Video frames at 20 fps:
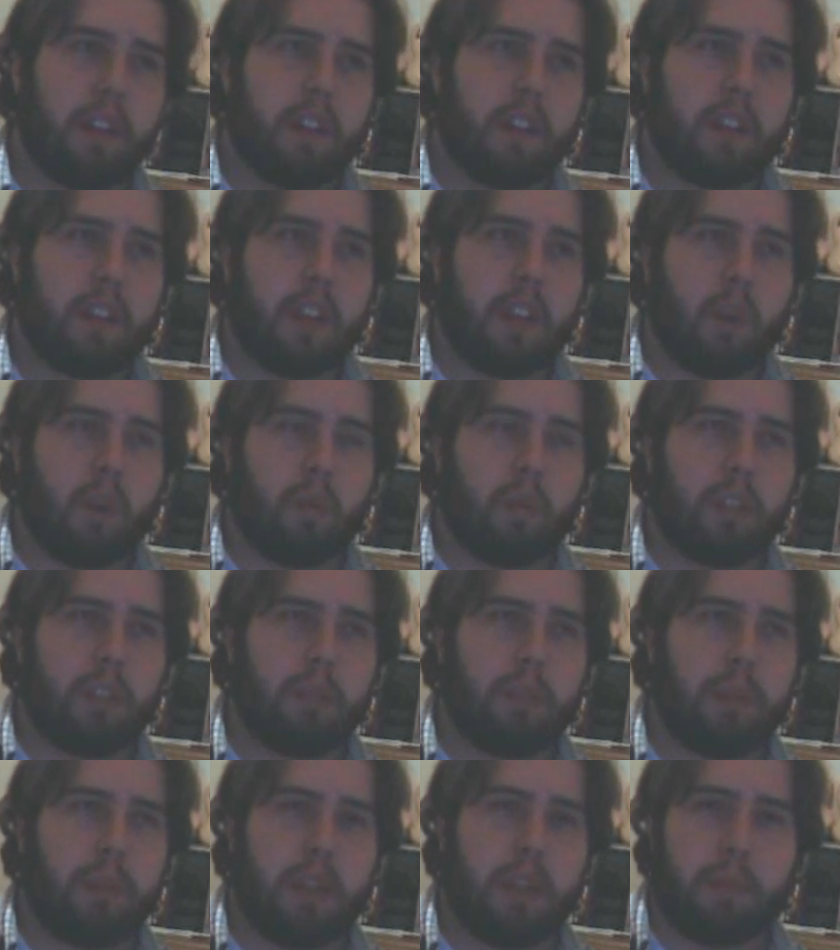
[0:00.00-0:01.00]
the
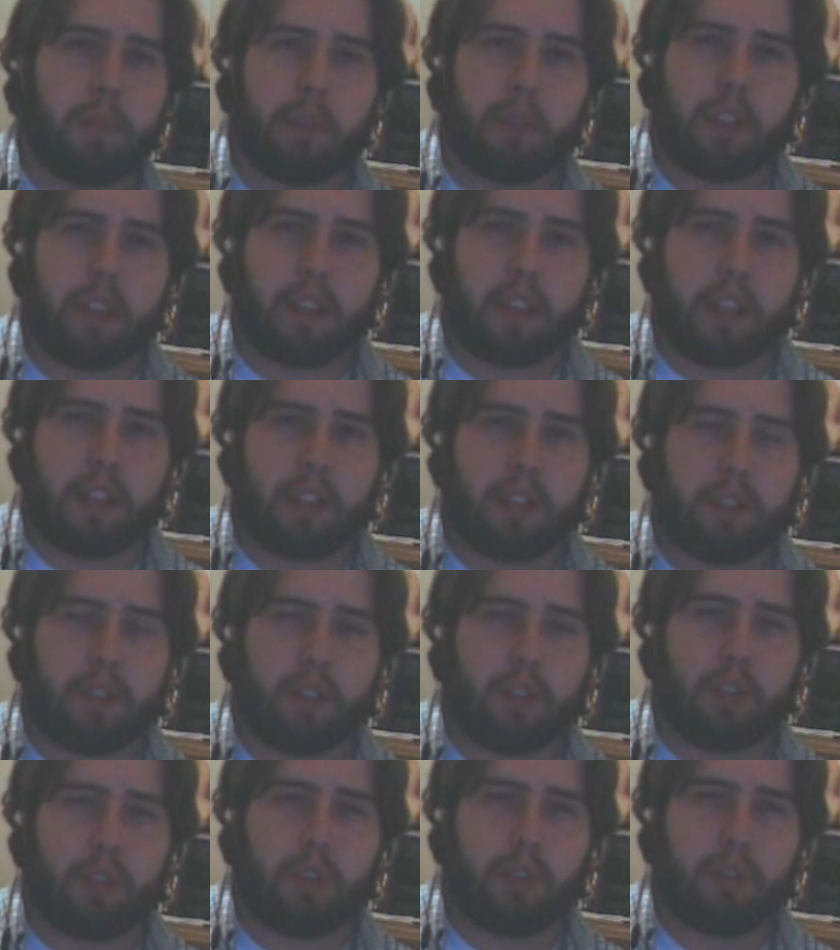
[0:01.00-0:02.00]
only people that they
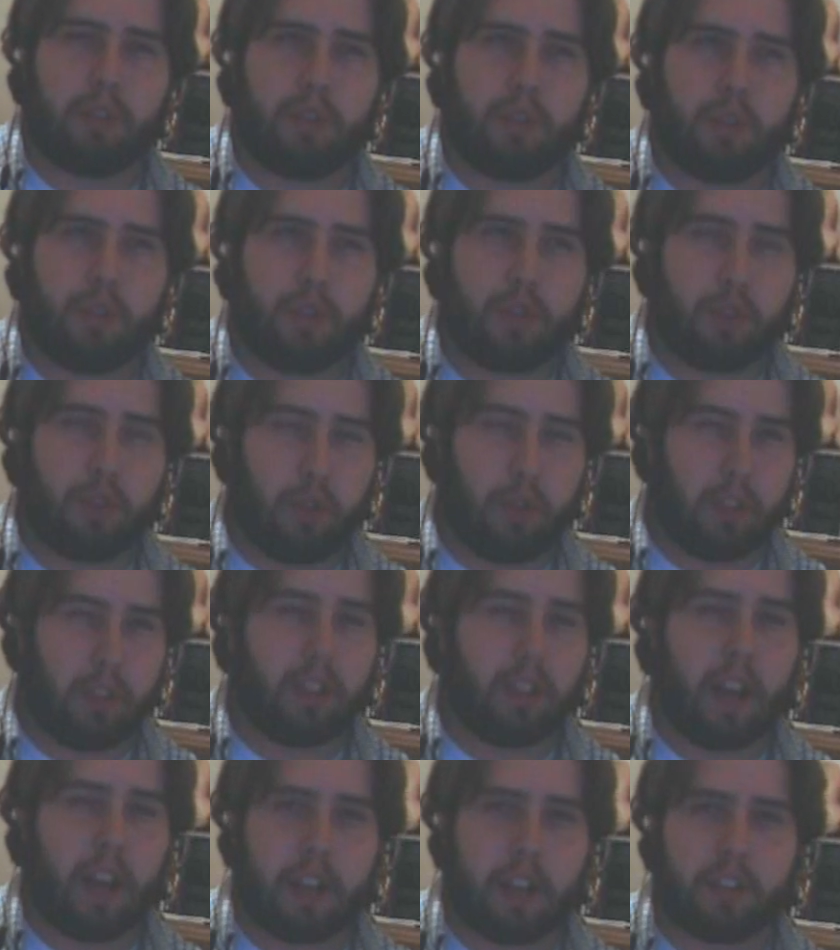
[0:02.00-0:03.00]

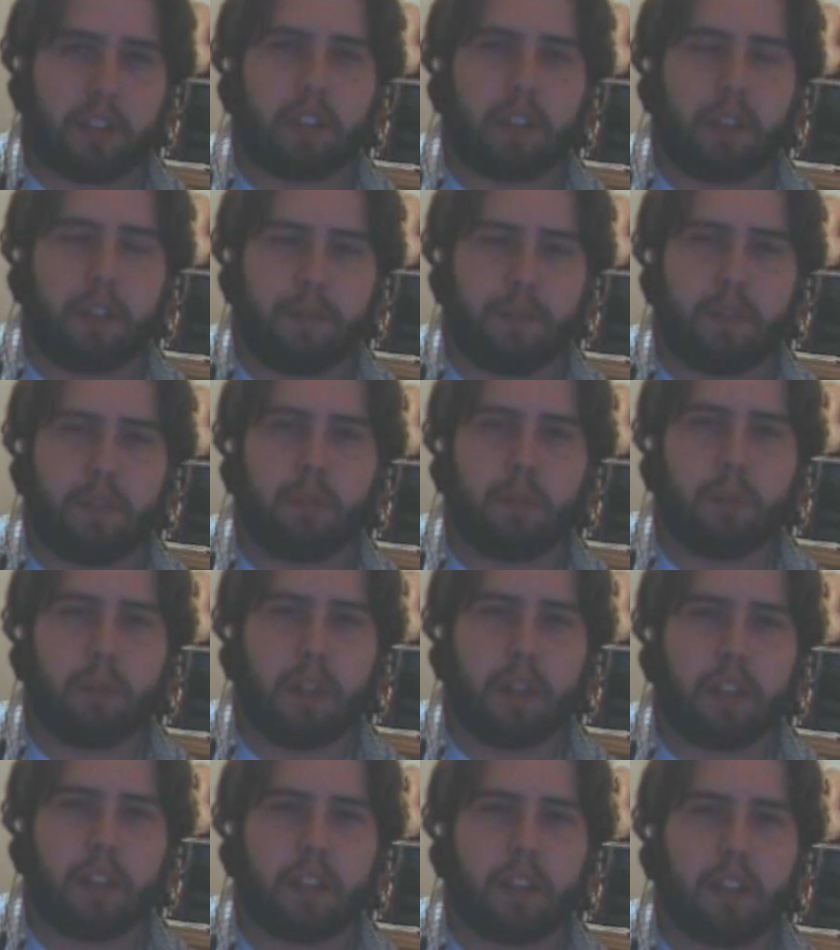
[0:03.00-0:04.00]
should logically feud
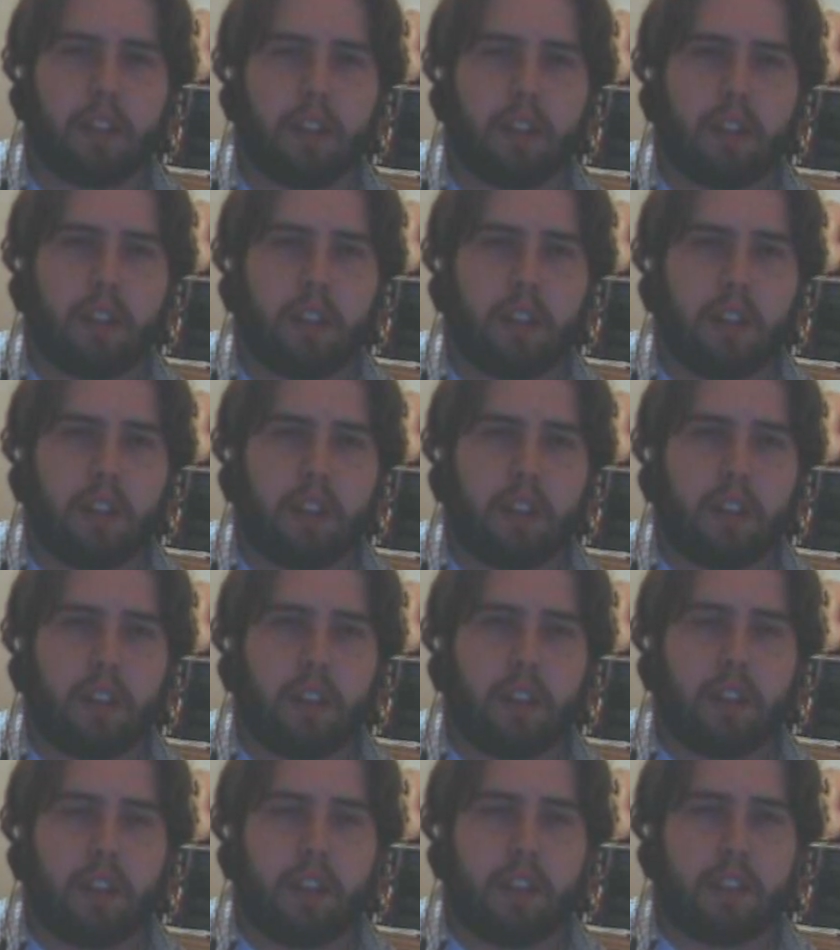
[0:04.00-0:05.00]
with
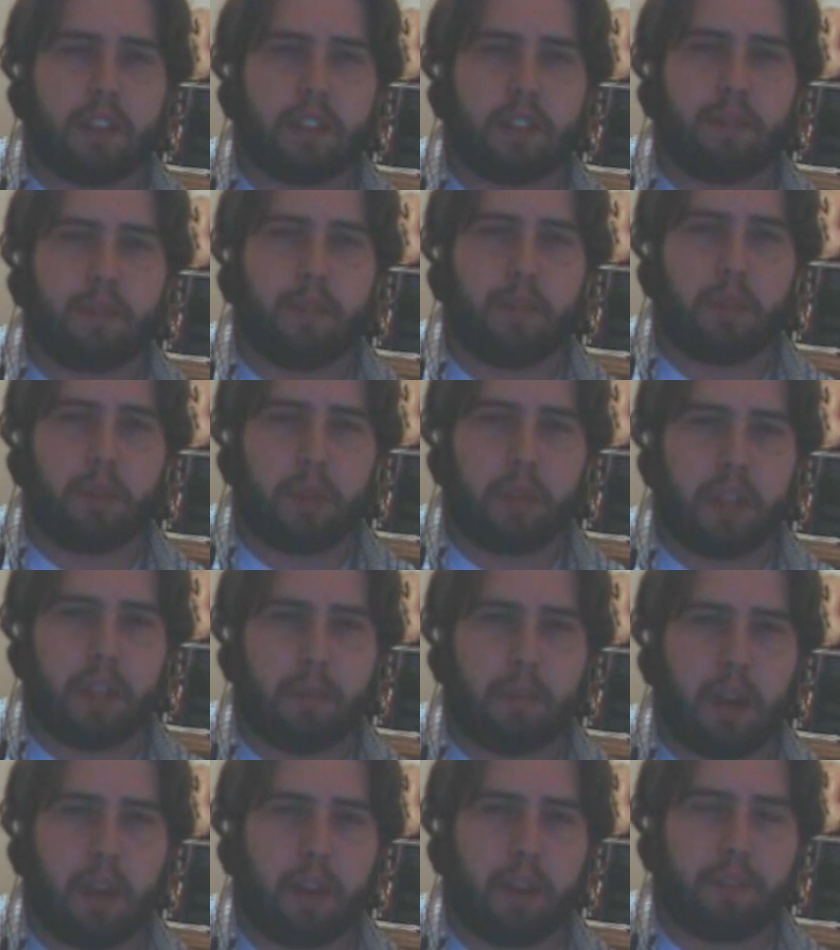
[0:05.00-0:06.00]
is the Voodoo
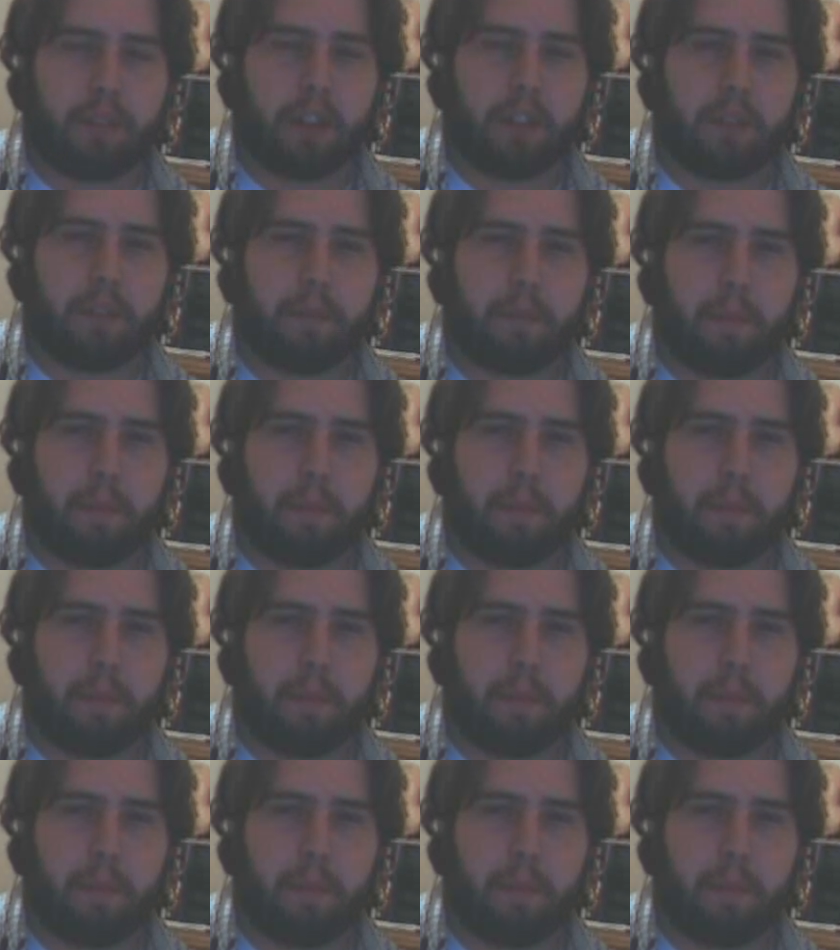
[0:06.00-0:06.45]
Kin Mafia.